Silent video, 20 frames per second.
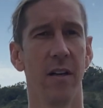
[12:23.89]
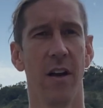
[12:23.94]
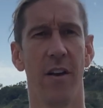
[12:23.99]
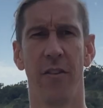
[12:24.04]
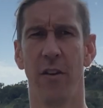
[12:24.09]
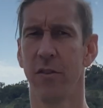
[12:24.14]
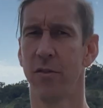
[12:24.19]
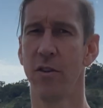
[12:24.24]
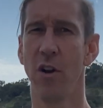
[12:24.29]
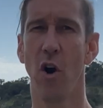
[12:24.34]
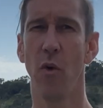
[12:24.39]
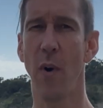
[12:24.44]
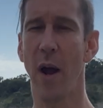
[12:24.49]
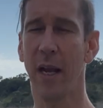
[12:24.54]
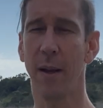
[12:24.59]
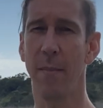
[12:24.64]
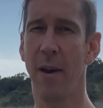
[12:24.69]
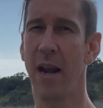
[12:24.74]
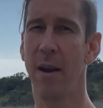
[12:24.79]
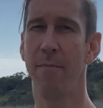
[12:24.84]
there's no
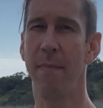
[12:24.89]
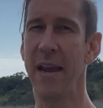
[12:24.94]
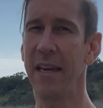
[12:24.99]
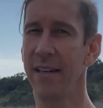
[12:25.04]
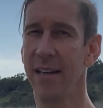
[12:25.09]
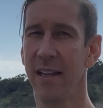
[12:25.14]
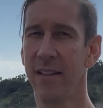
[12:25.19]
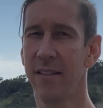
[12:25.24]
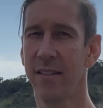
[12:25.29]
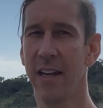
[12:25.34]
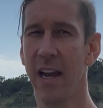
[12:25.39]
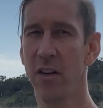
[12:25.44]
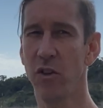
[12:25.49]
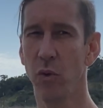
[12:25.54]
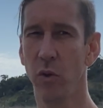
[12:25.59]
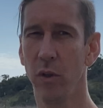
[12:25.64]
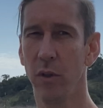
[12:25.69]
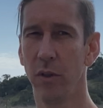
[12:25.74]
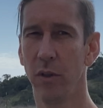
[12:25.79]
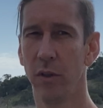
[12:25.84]
recommended maintenance schedule,